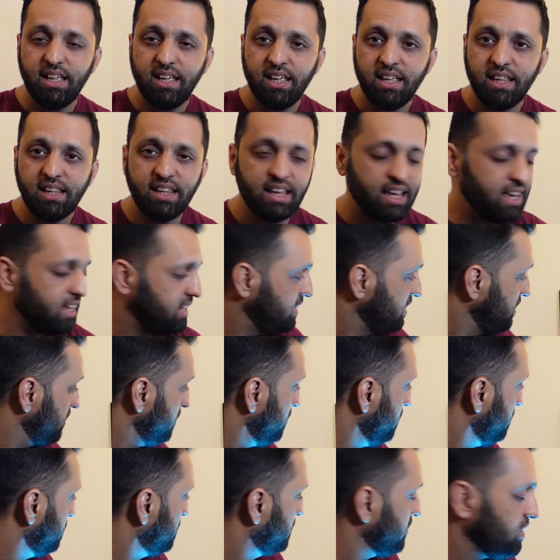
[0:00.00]
then
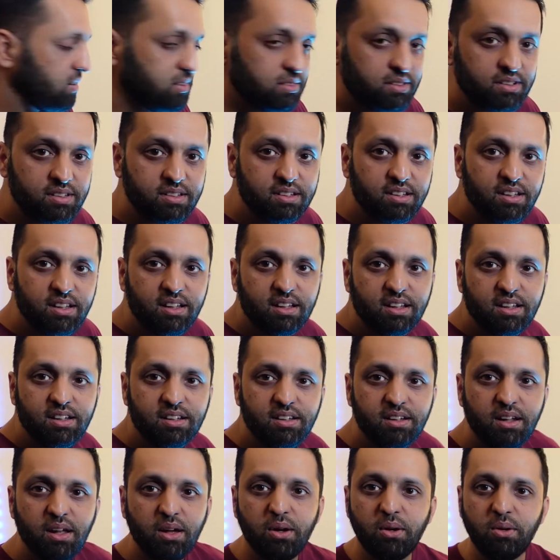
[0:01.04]
you don't
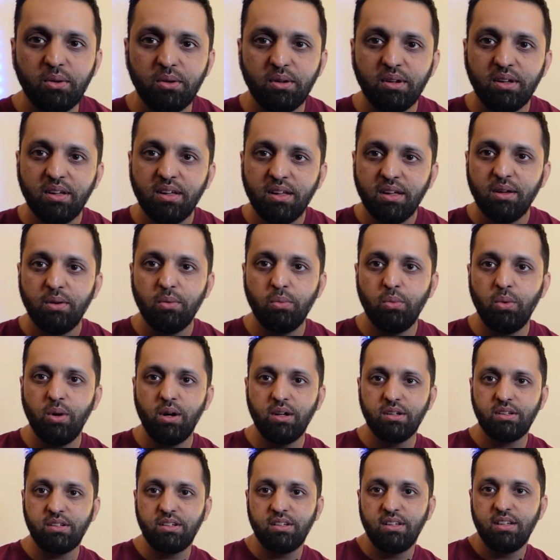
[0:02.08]
know
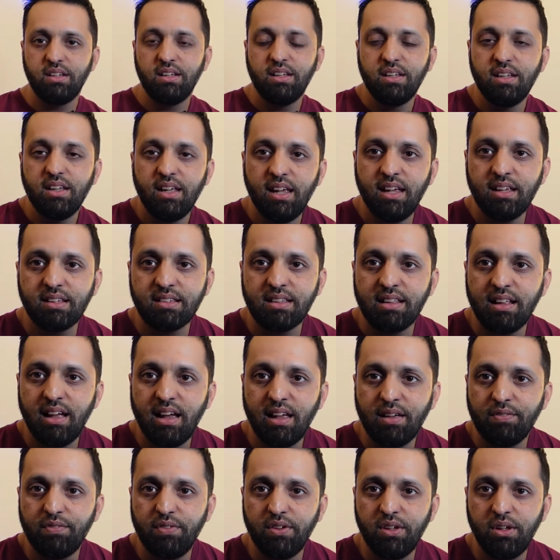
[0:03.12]
what it's
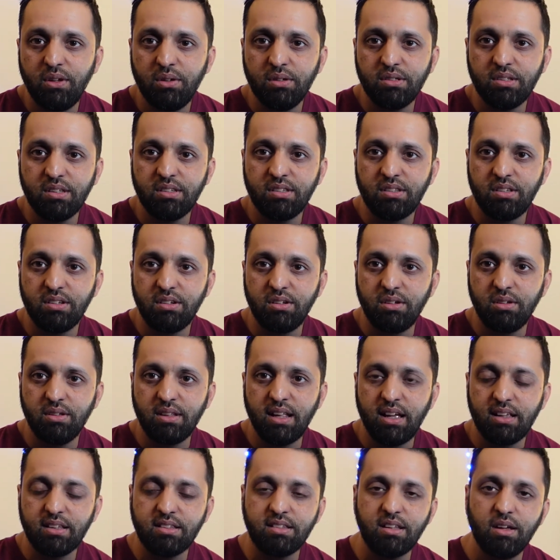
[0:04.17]
like for users to do
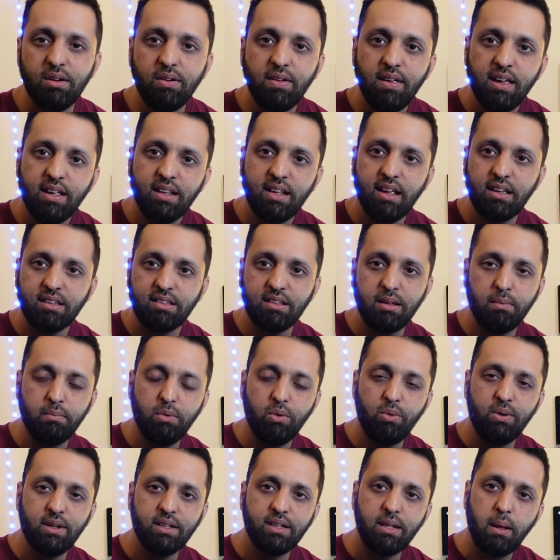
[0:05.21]
that. So that's number
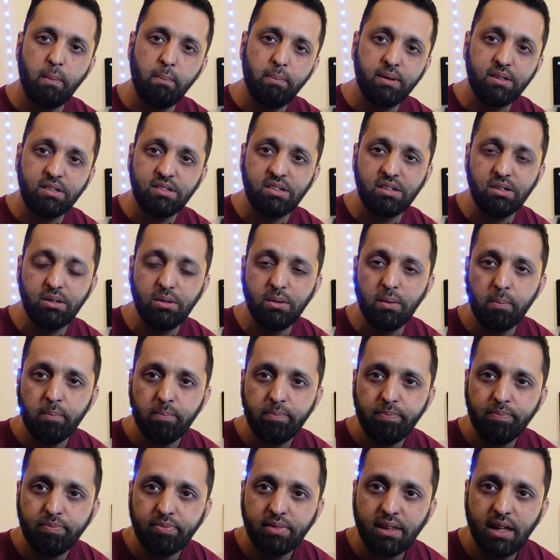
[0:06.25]
1. Number 2
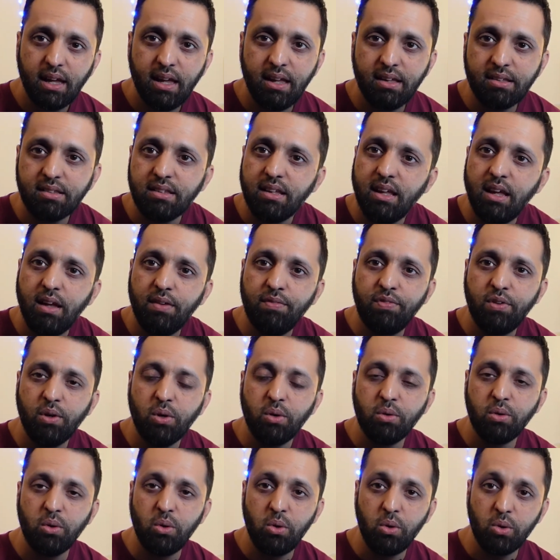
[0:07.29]
is if
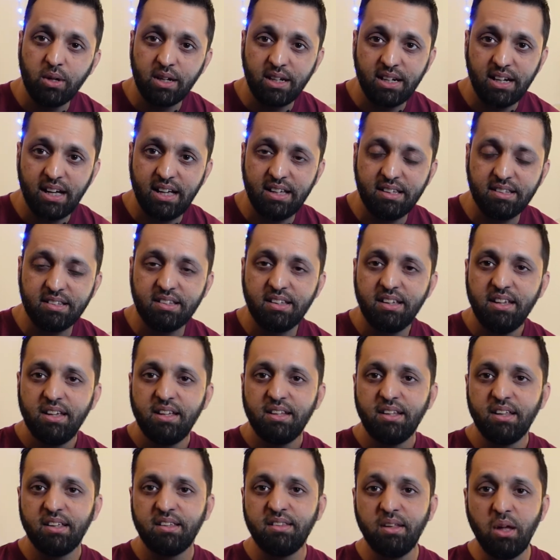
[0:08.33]
you're organized.
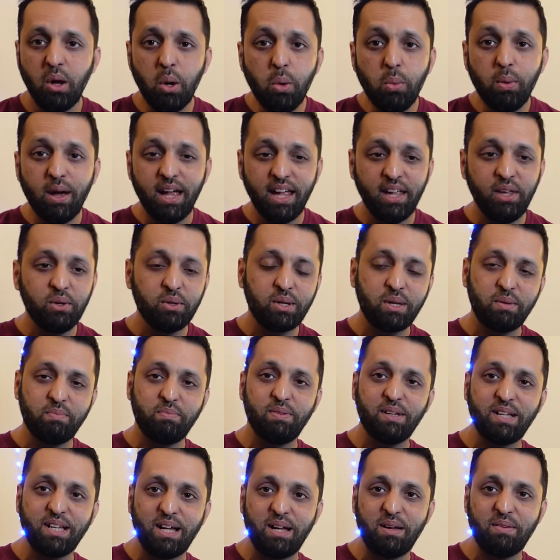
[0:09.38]
There's no way you can
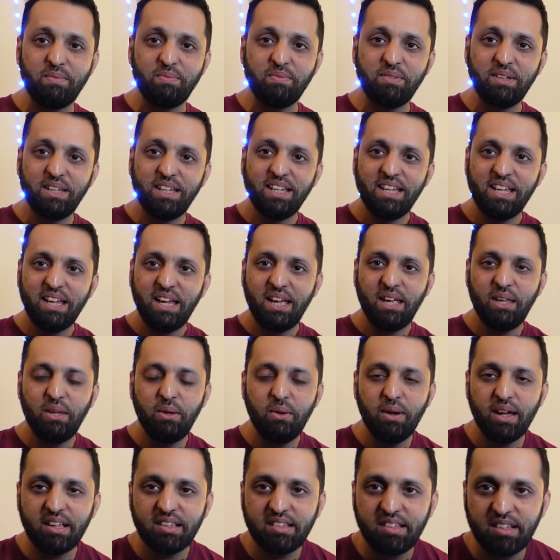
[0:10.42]
become a
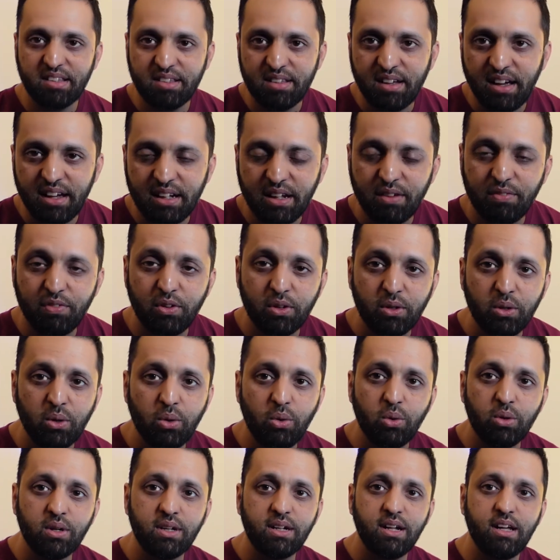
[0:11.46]
UX designer if you're not
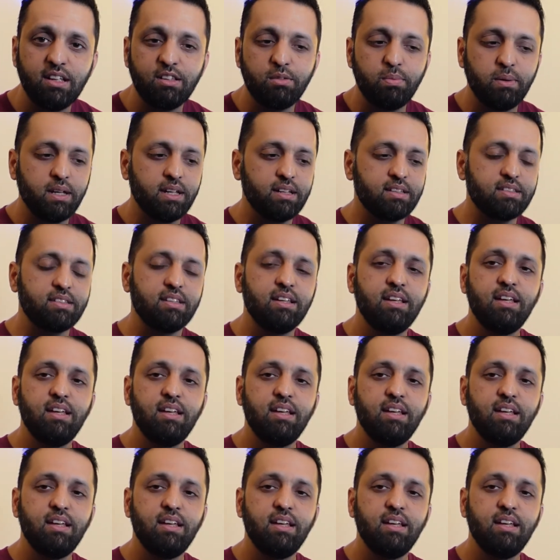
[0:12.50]
organized, because